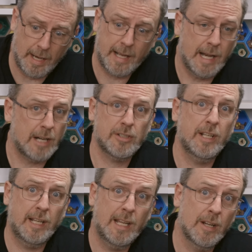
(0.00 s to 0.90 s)
I can
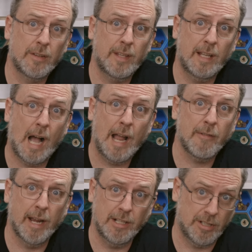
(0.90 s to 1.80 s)
actually hear the high
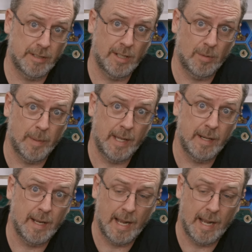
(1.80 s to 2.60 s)
range a little bit,